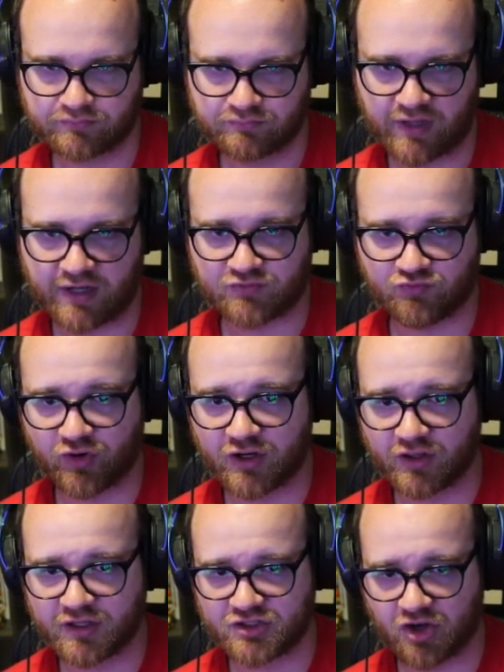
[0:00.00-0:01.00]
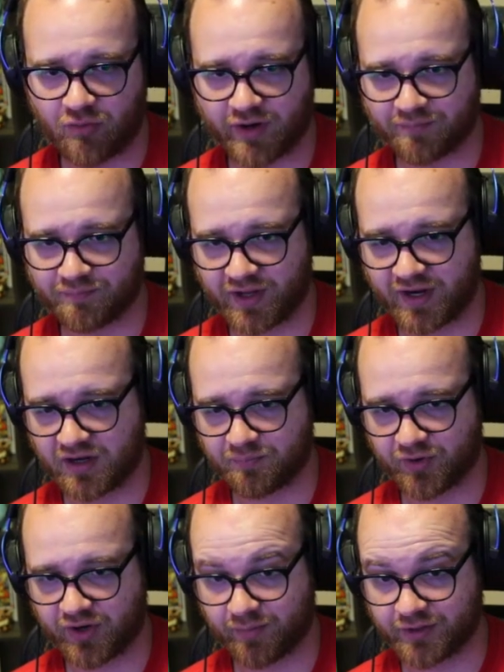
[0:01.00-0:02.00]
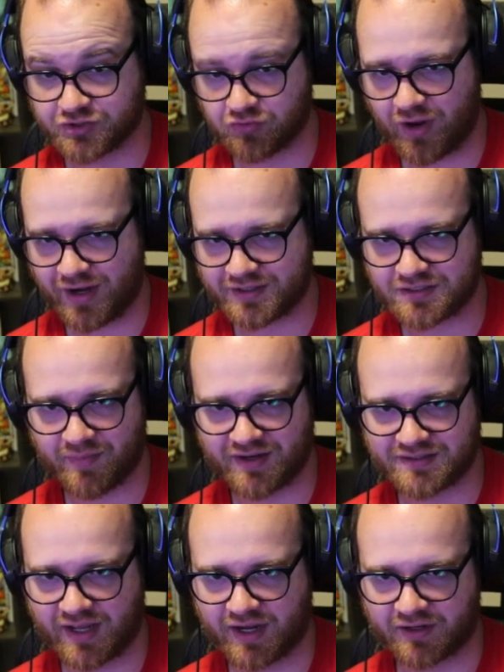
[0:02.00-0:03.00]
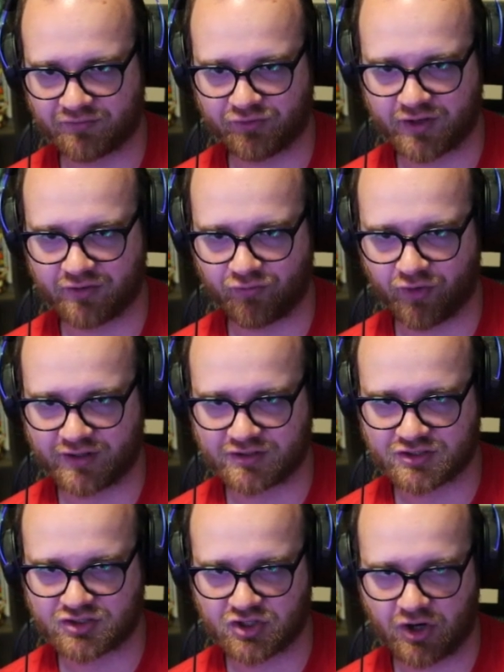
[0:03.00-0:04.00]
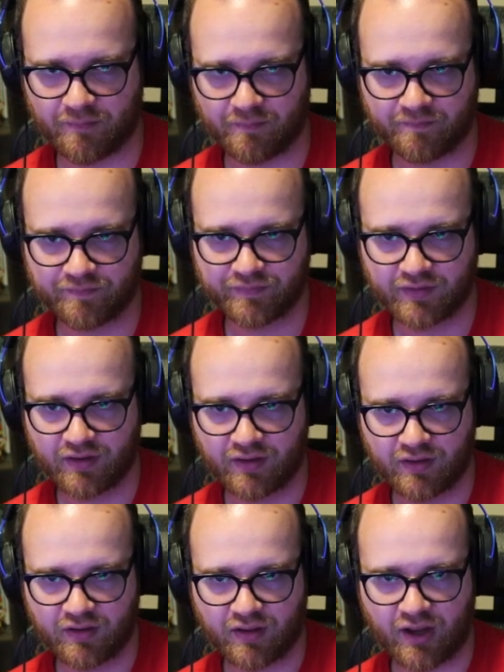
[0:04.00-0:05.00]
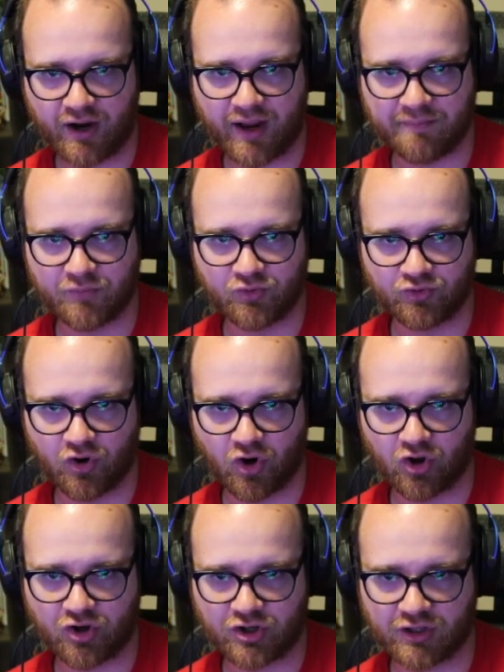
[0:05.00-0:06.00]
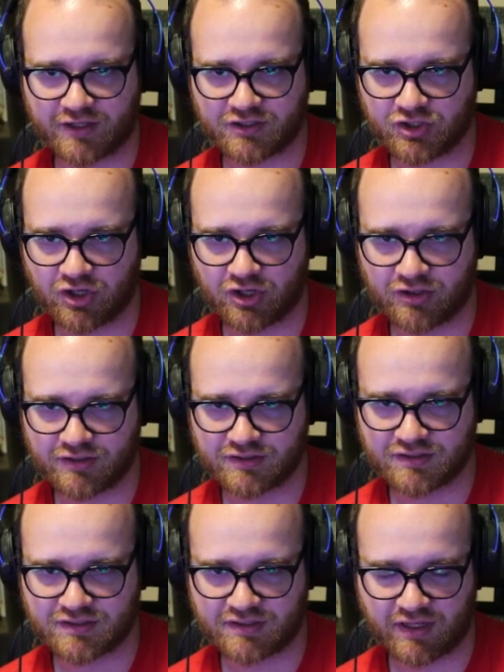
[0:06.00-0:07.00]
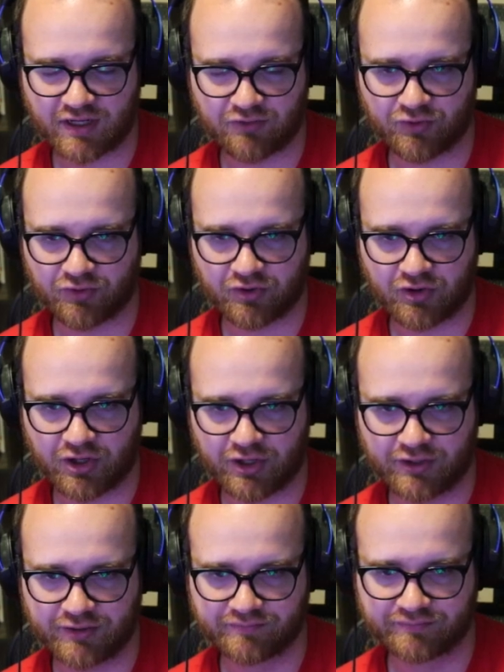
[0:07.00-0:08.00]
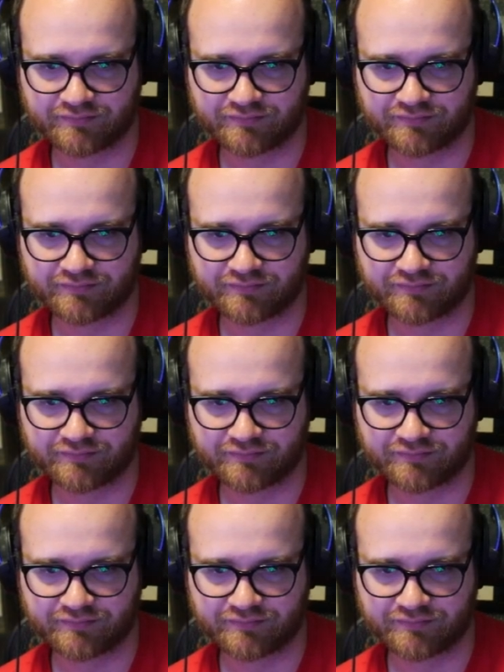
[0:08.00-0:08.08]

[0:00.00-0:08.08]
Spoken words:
I really don't want to play into putting a bunch of rocks in my deck if we can avoid it to start. All right, Moon Girl Collector is real good.